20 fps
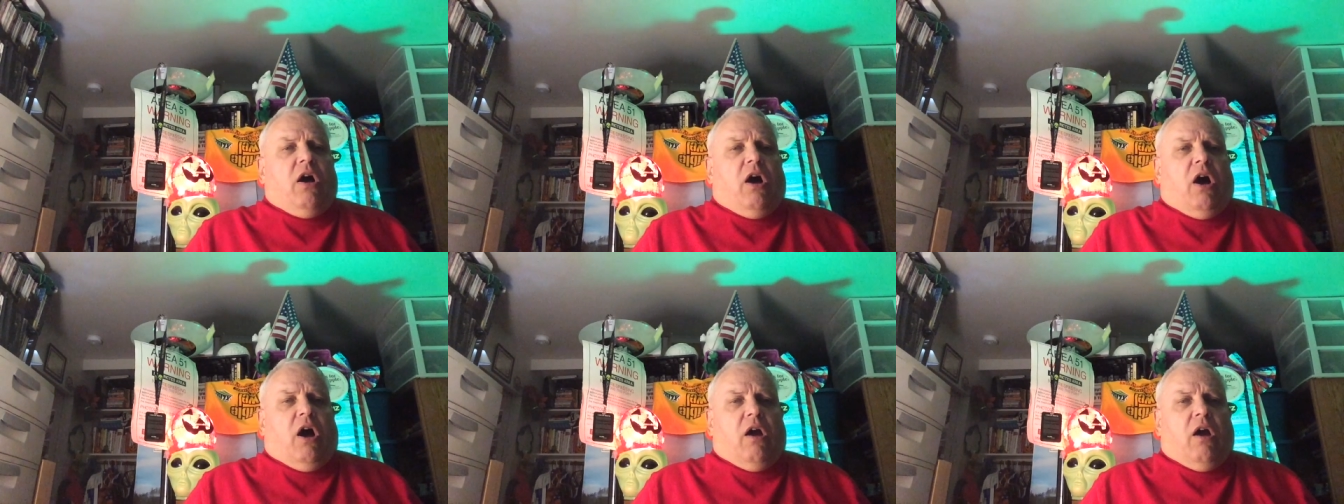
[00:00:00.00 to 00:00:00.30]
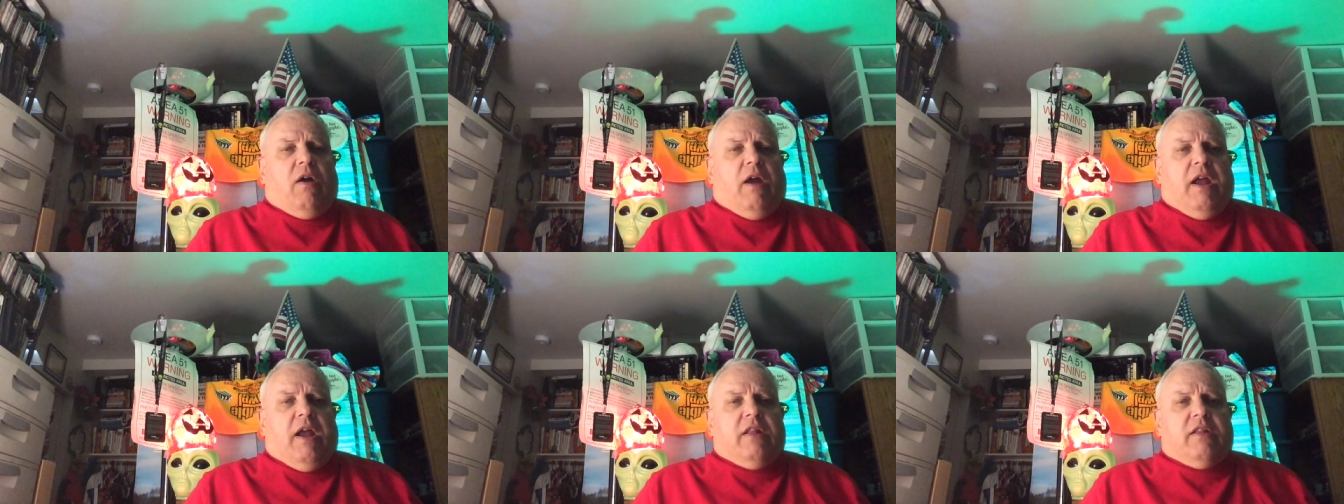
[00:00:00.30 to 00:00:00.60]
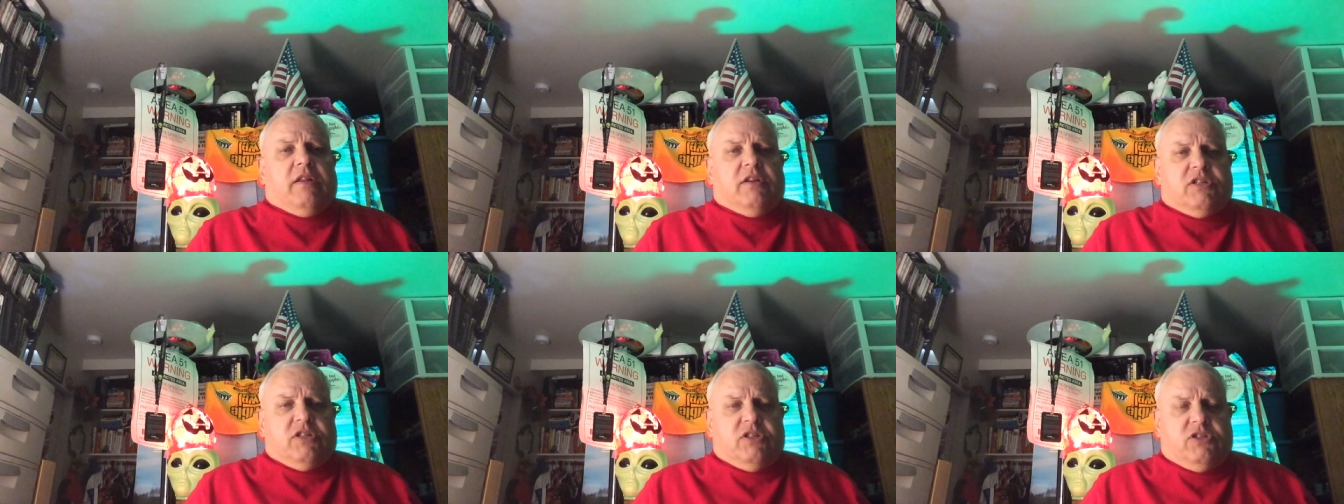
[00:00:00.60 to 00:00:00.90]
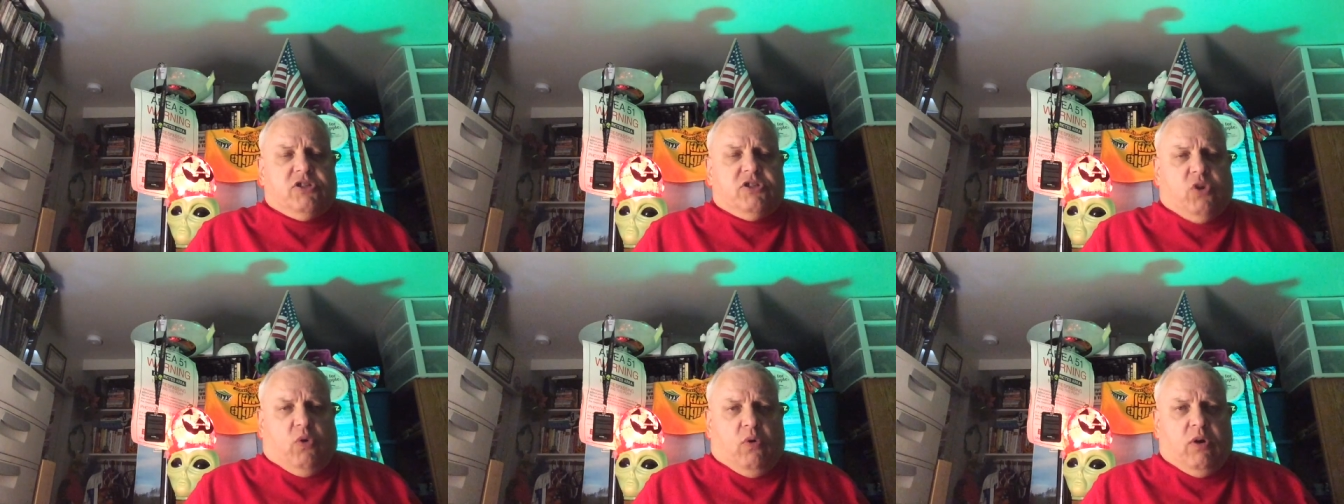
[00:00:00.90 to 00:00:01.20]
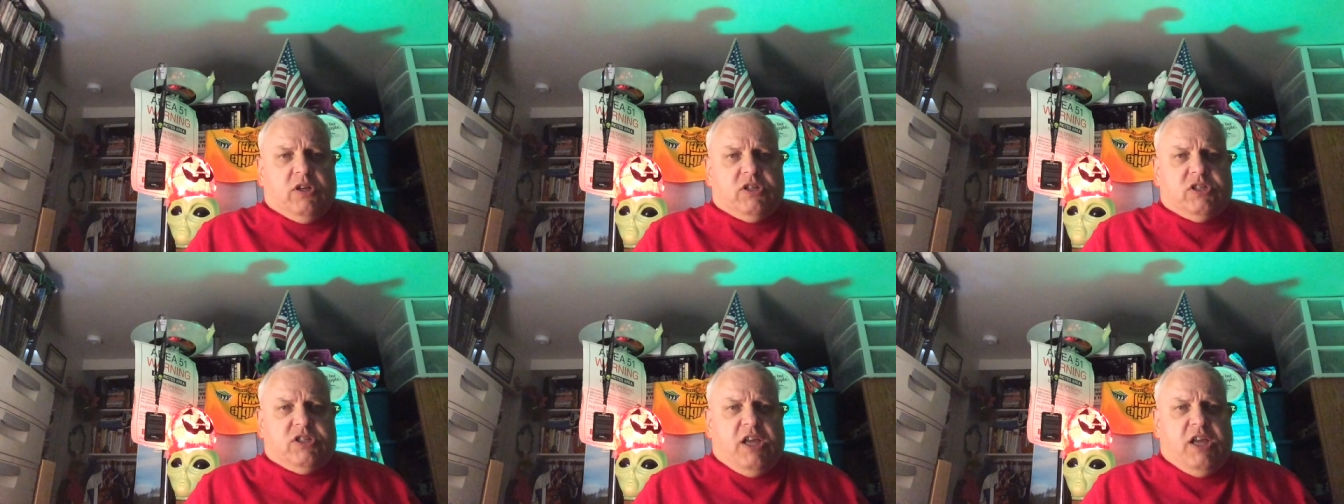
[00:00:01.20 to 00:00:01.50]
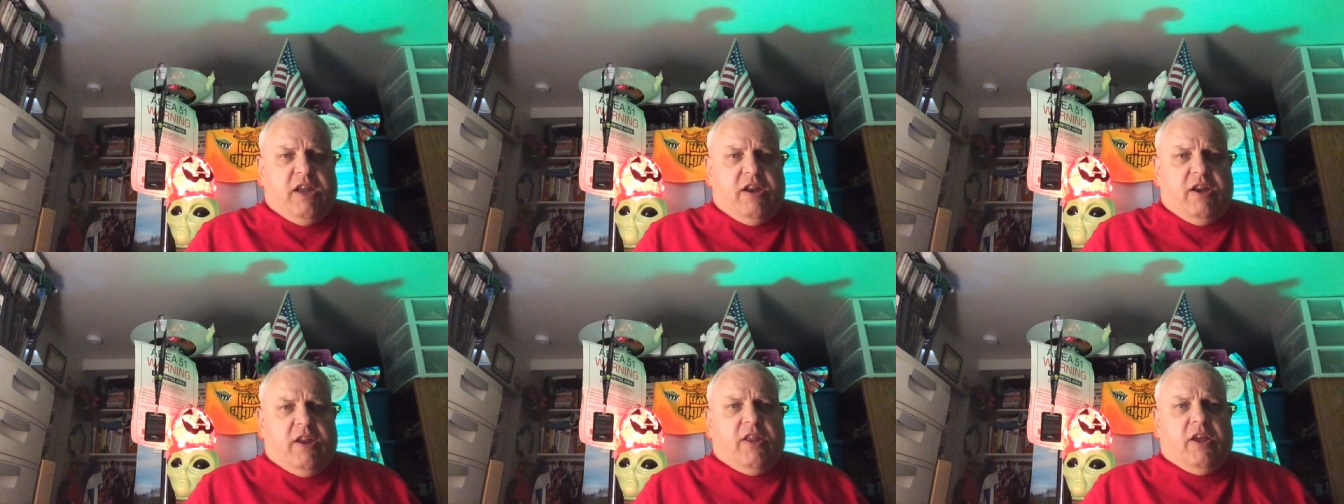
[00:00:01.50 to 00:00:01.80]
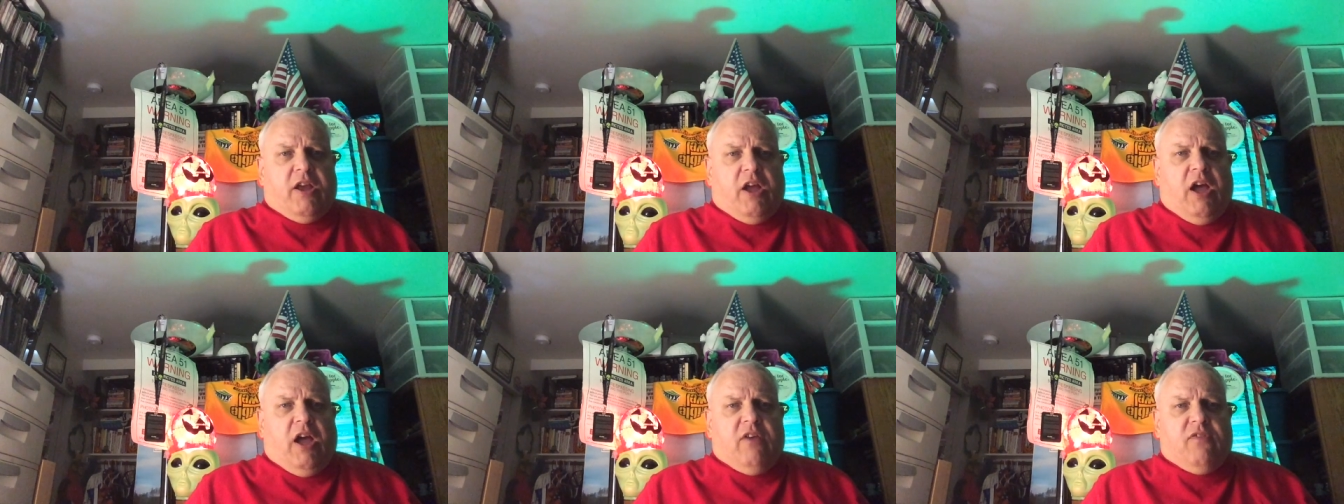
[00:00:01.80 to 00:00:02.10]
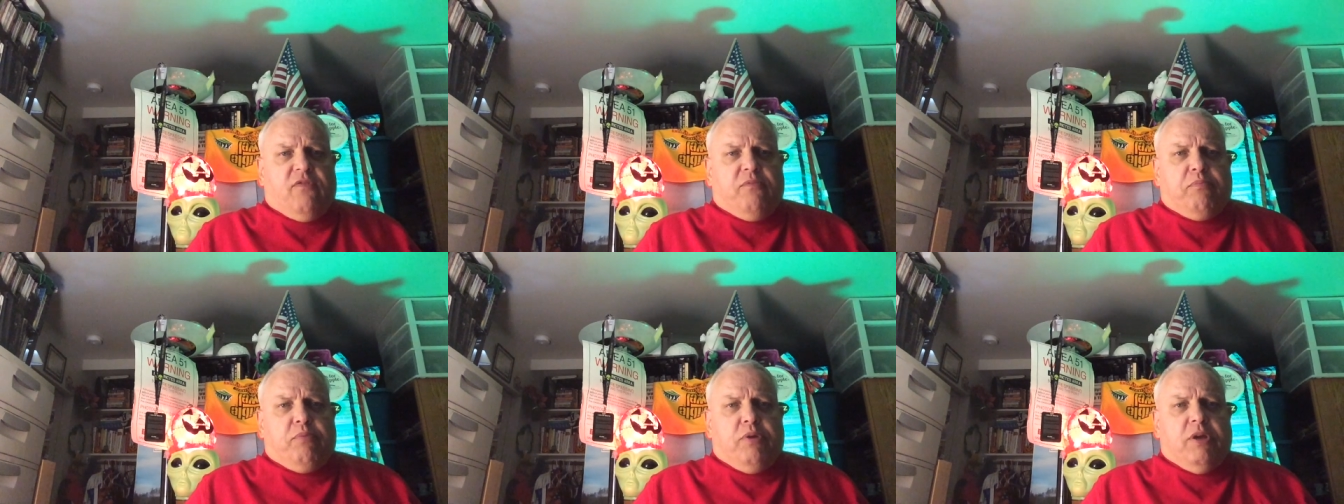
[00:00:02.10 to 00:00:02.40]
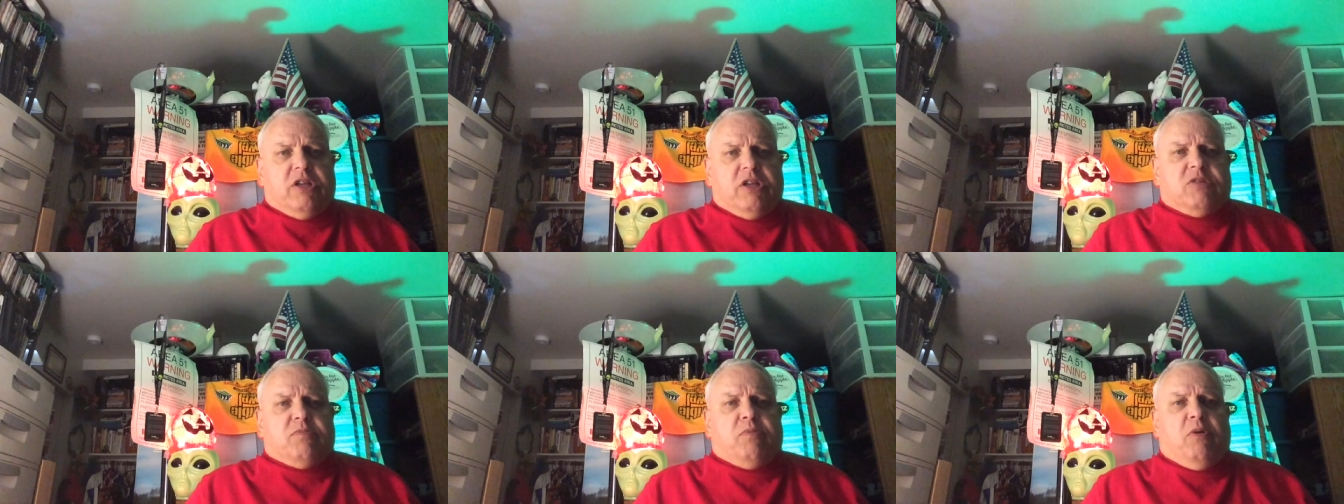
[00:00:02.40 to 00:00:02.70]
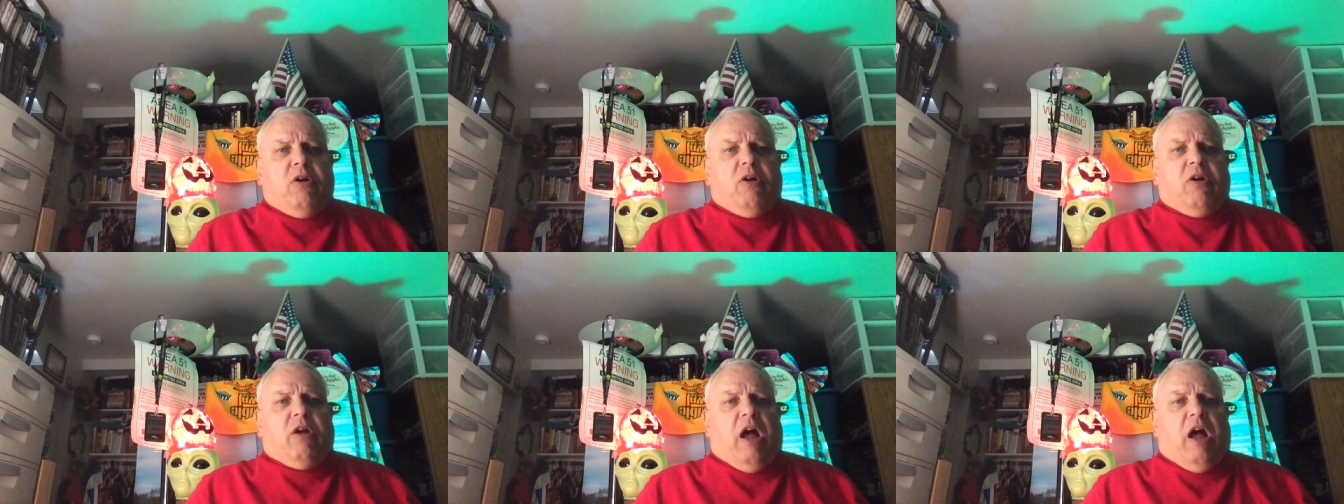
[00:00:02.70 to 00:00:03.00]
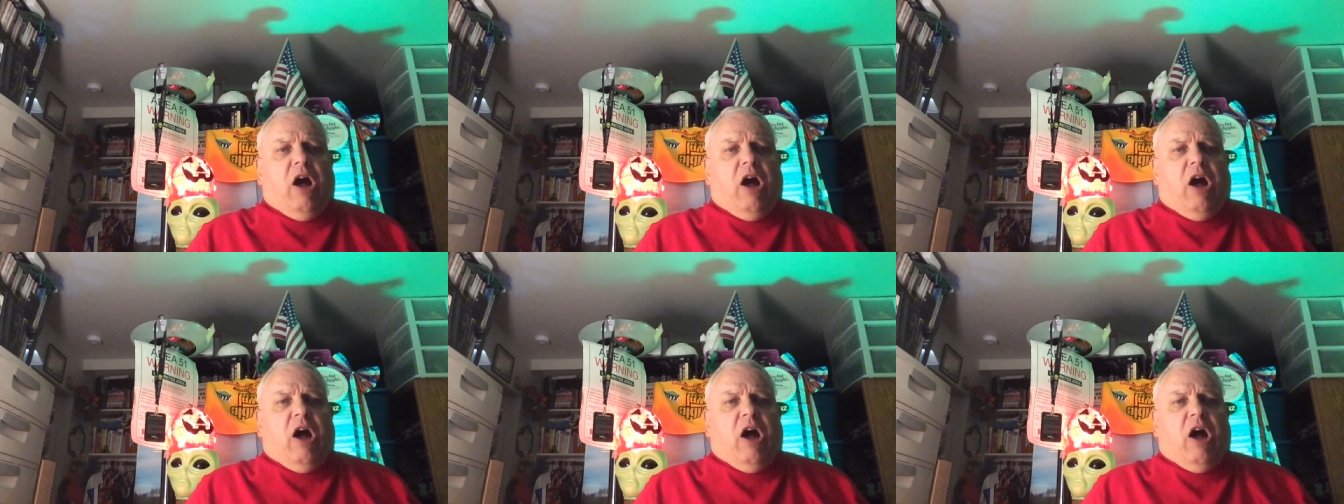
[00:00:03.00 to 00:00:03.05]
All right, this is George Senda, the guy from Pittsburgh.